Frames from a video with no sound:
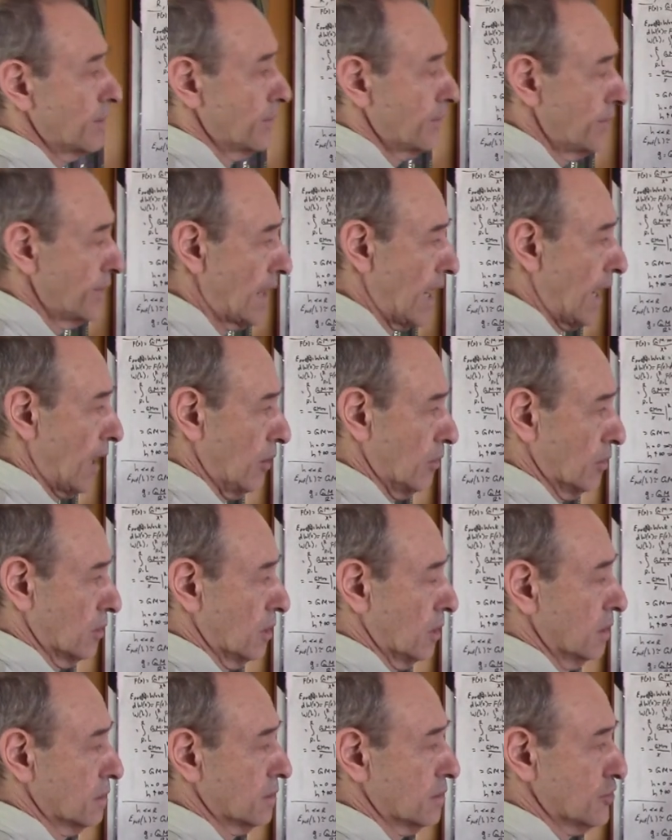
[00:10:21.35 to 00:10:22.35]
Now,
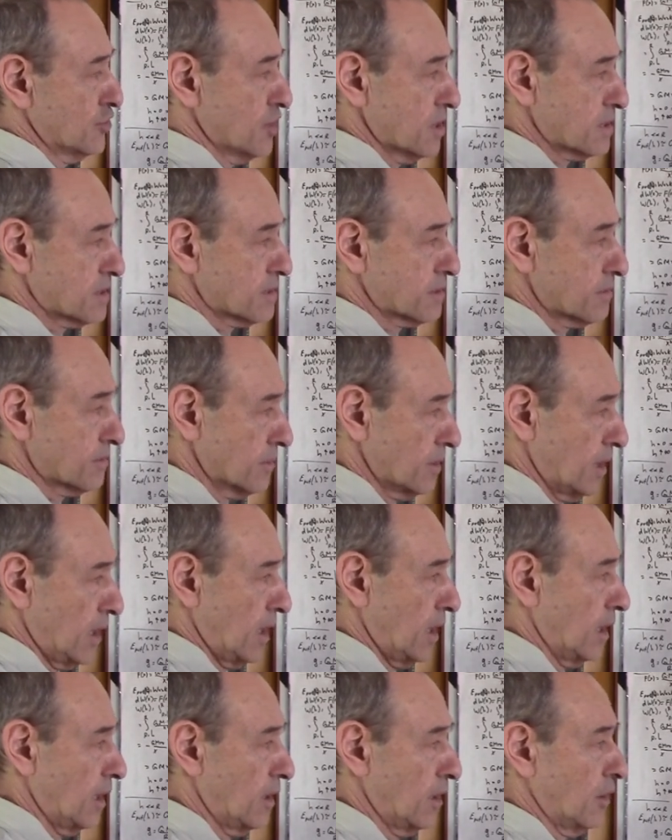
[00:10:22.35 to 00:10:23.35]
just
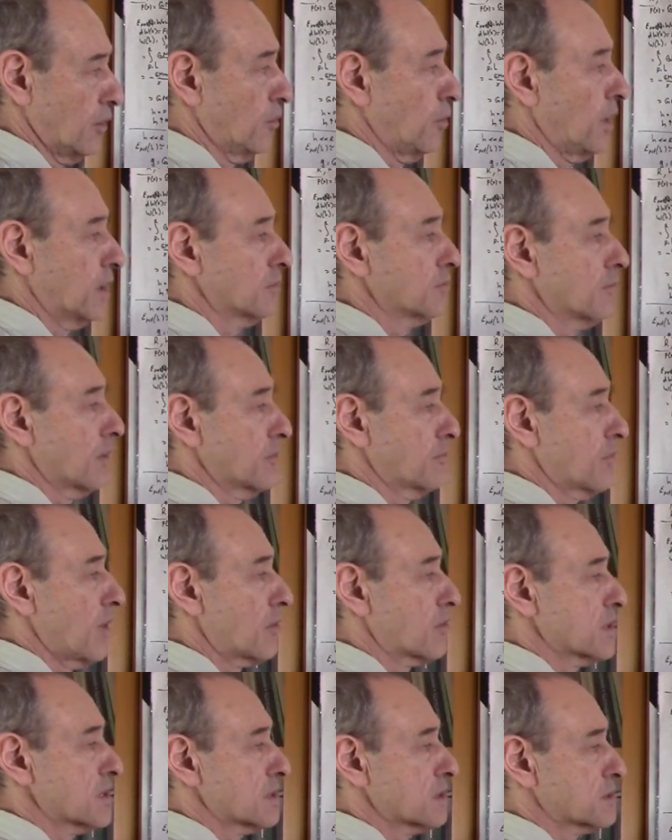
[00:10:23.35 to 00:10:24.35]
one
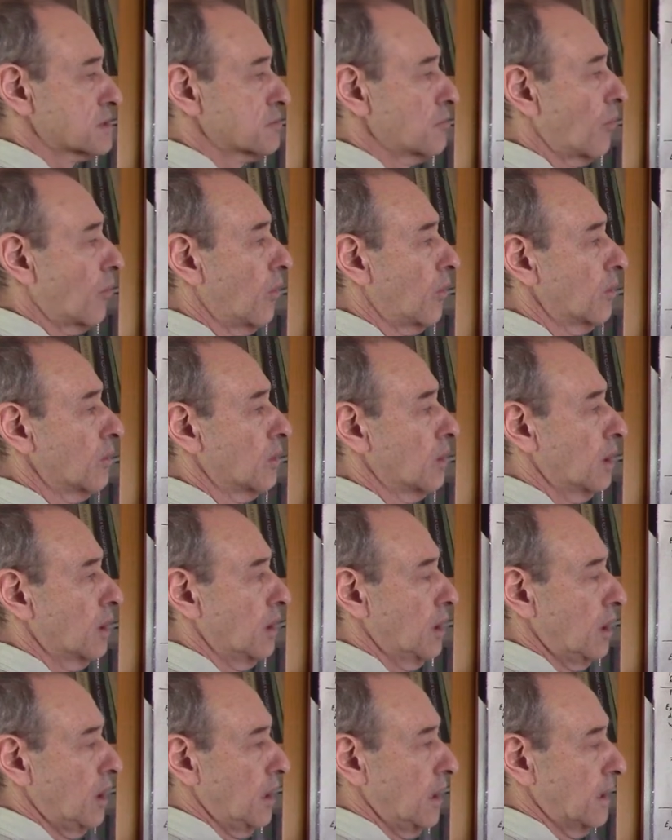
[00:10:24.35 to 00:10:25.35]
very small
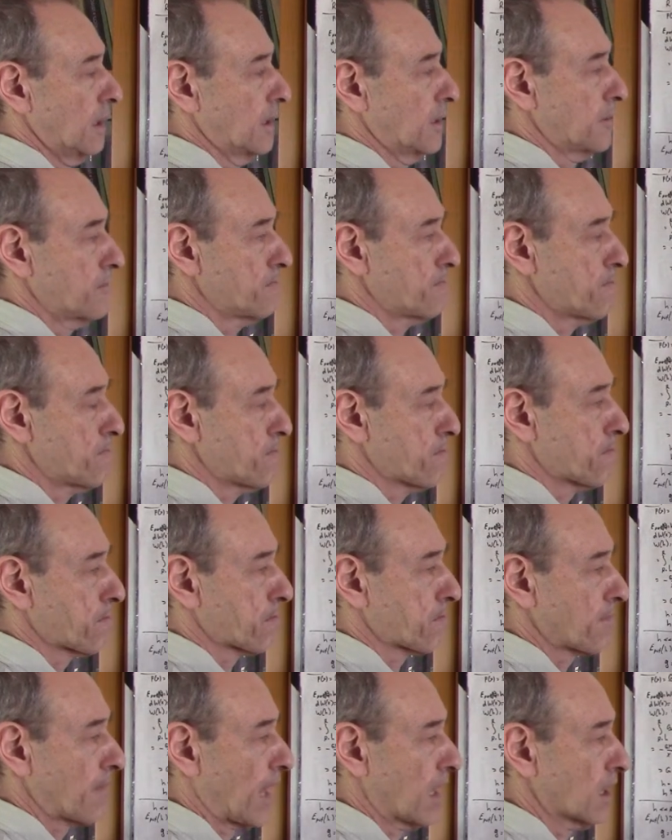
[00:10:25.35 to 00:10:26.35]
um,
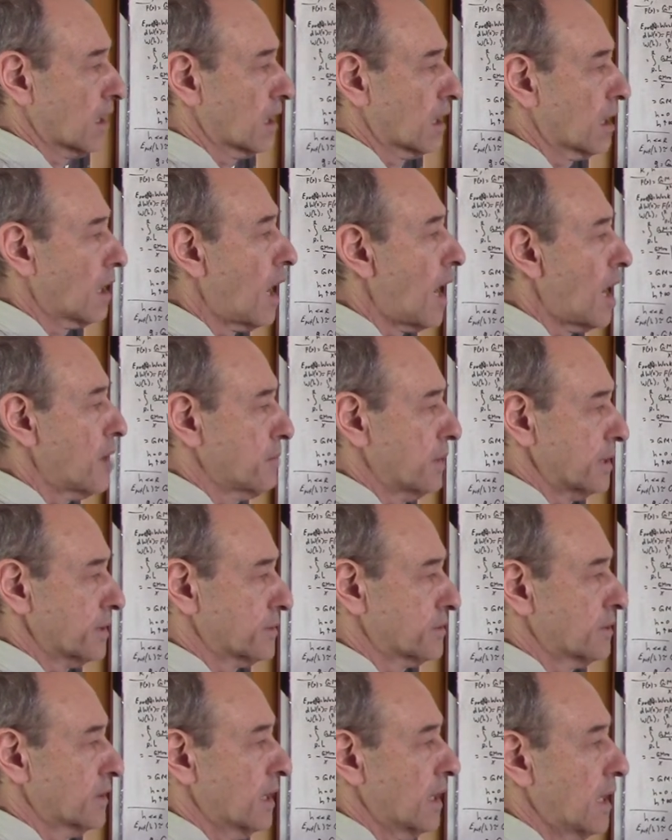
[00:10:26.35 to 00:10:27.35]

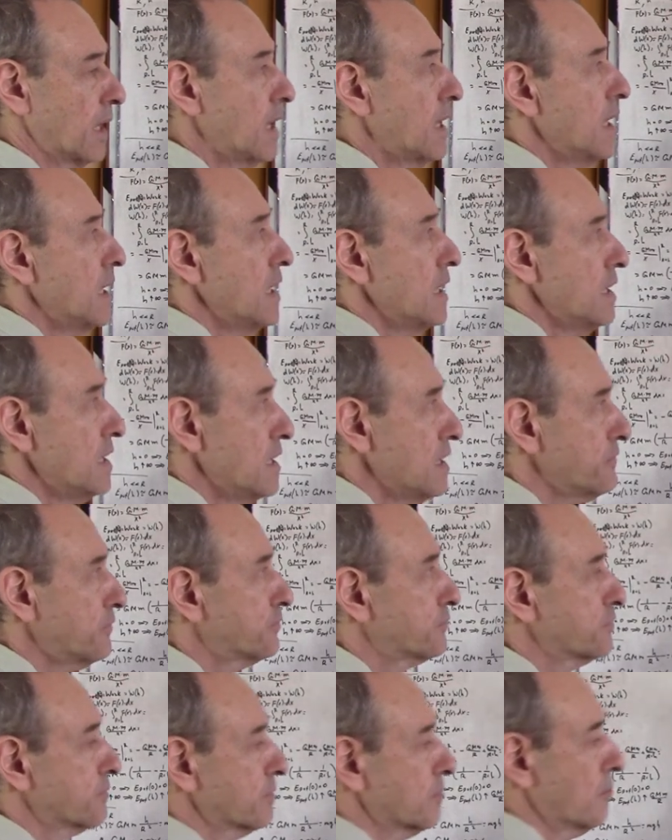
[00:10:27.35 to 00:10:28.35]
comment.
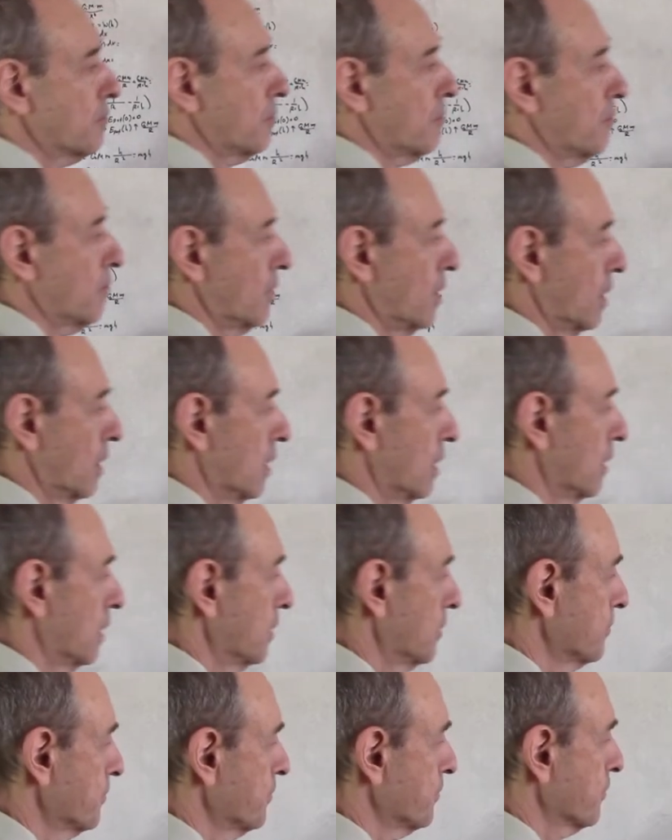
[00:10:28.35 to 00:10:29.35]
If
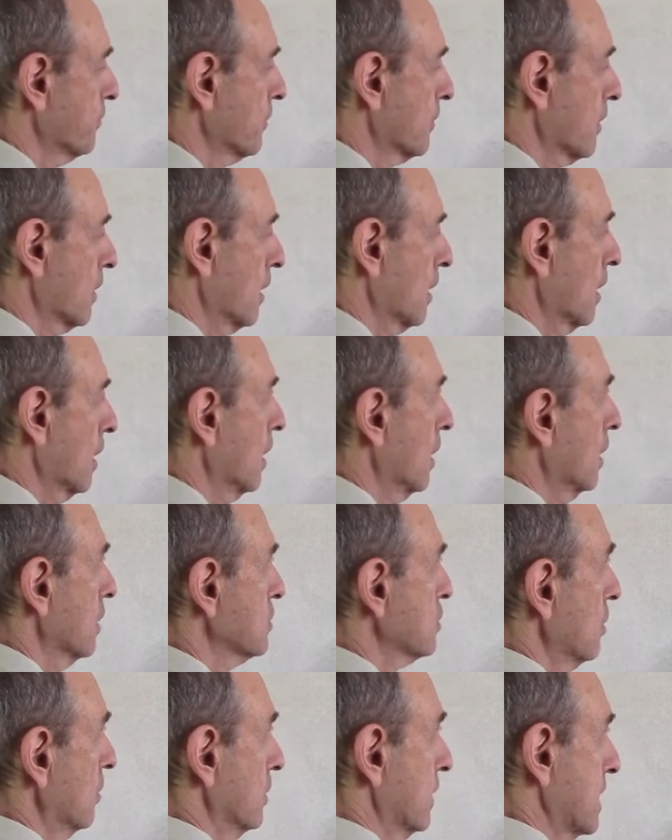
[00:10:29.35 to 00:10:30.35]
um,
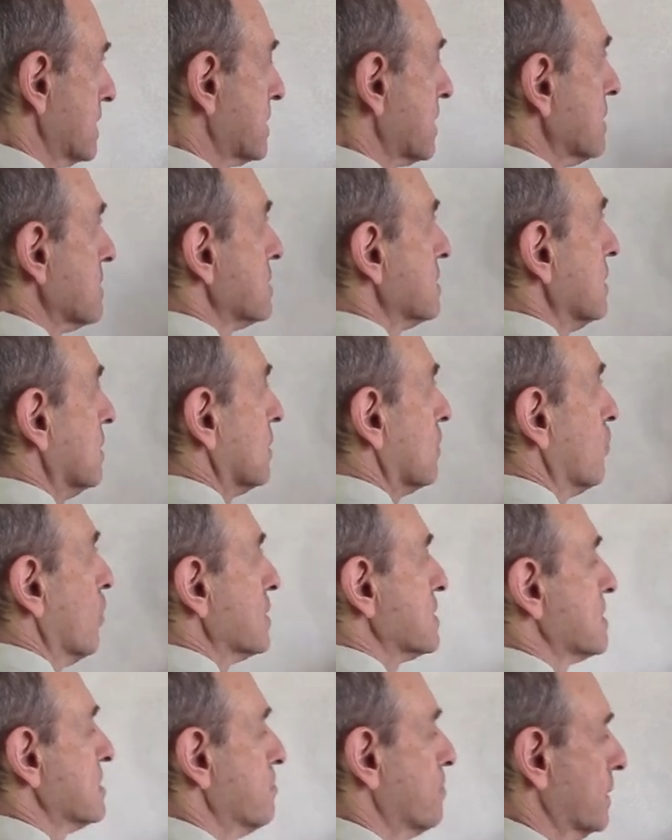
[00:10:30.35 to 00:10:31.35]
so, let's consider
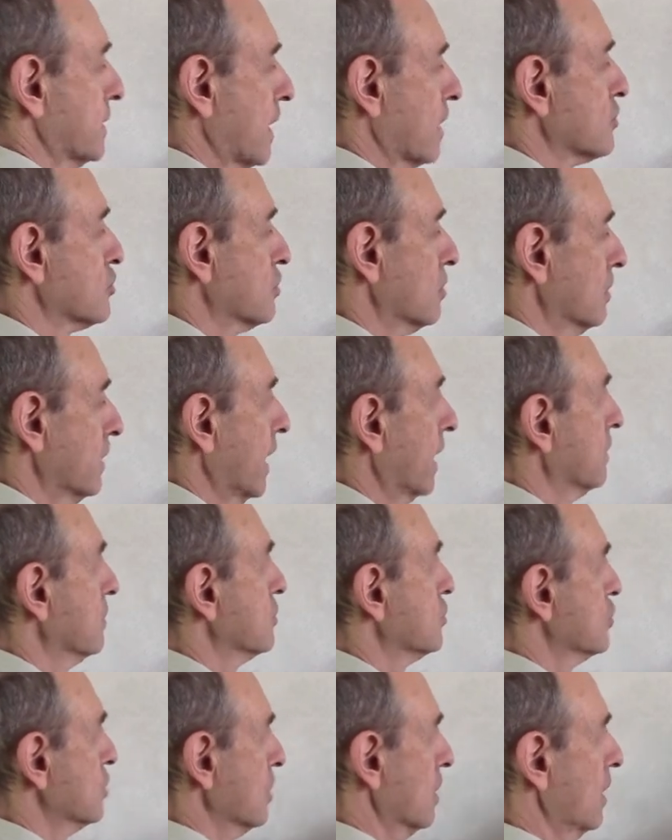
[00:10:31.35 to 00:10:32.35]
what's the potential
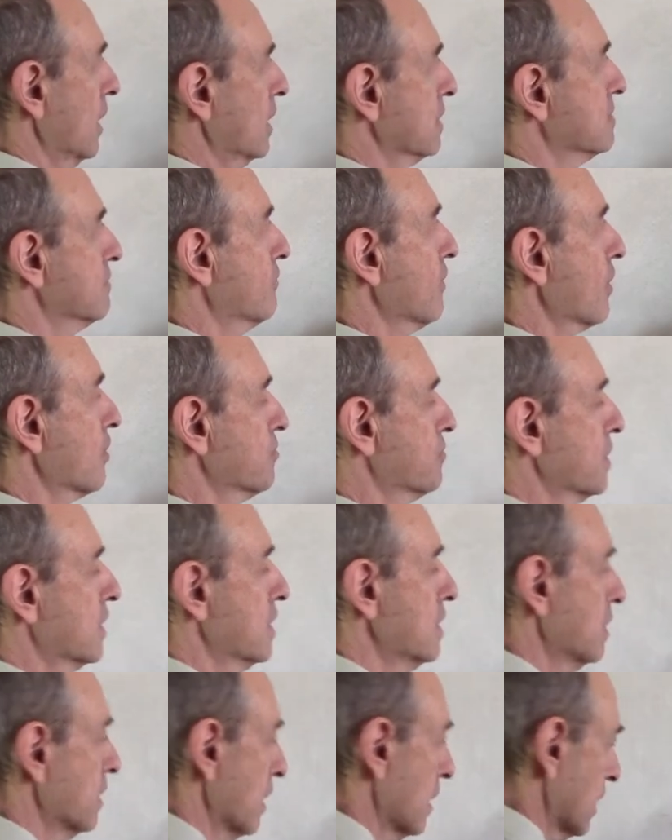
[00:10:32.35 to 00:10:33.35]
energy at the very
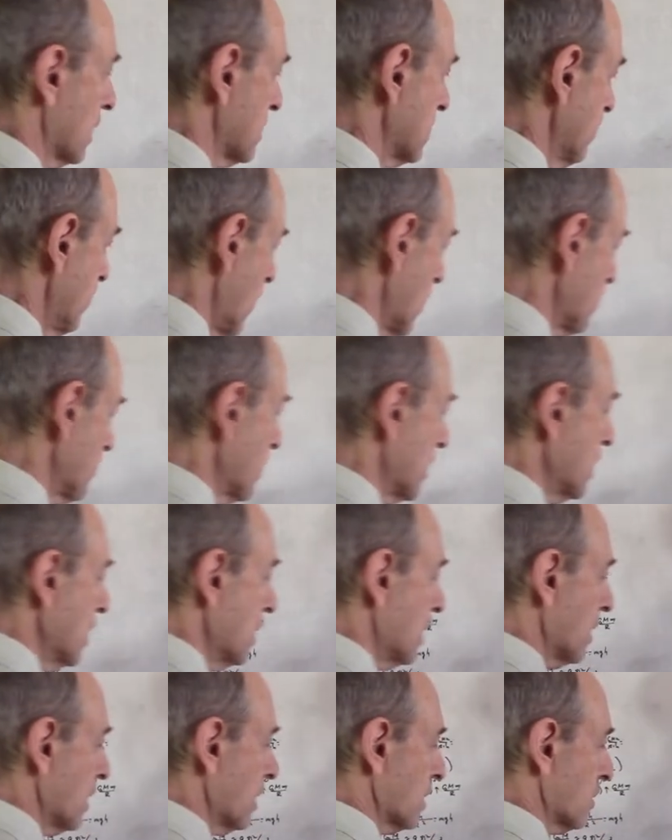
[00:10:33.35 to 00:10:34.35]
beginning. At the very
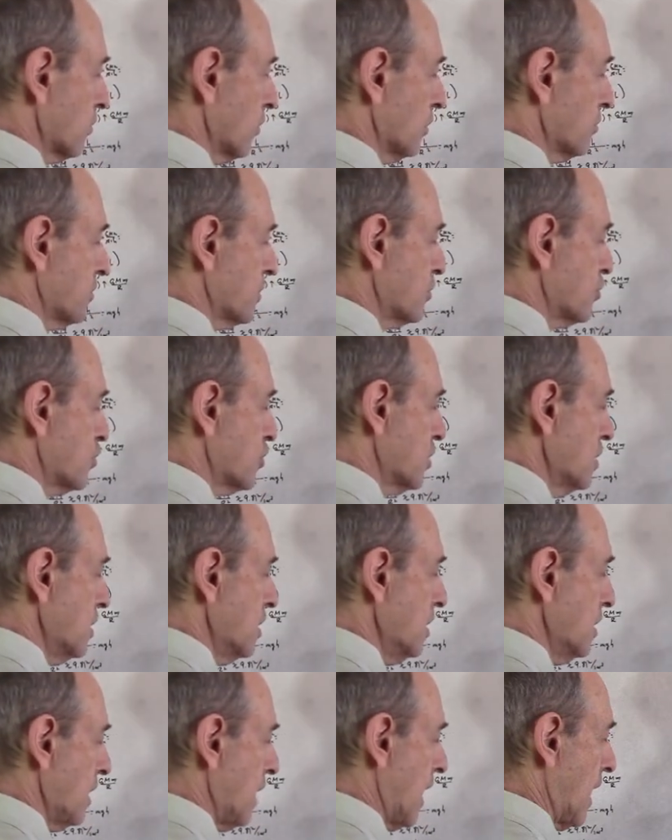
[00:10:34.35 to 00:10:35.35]
beginning, it would be
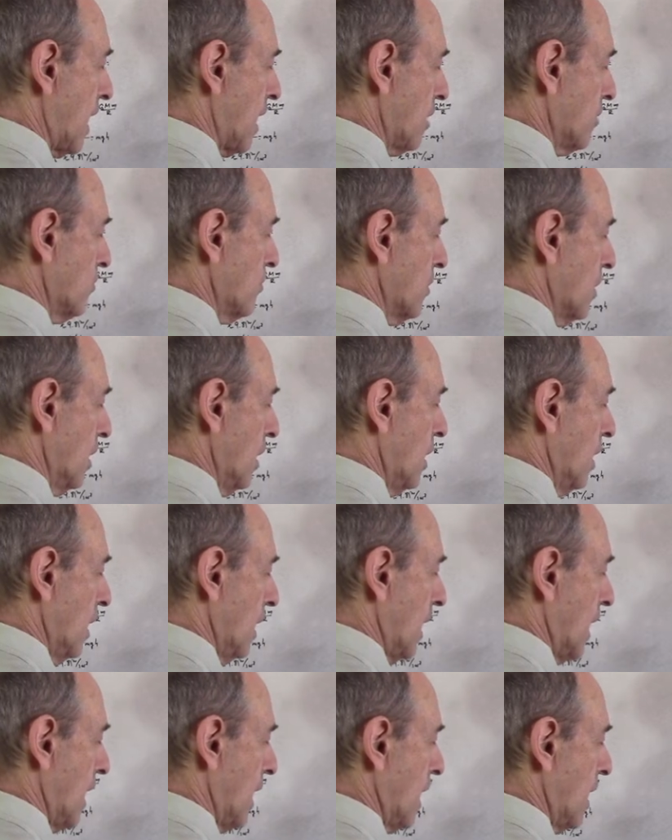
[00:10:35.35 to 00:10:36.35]
G M
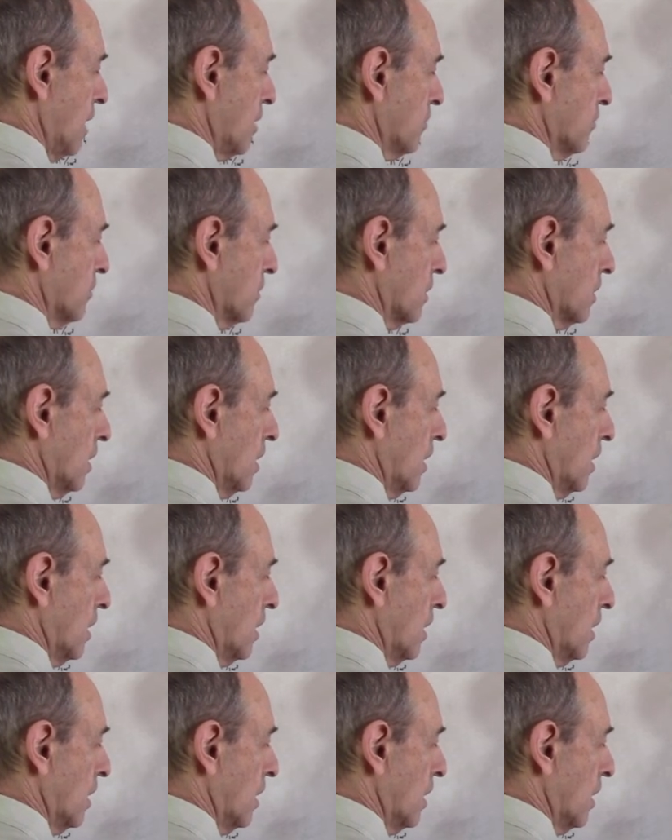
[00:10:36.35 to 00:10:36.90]
M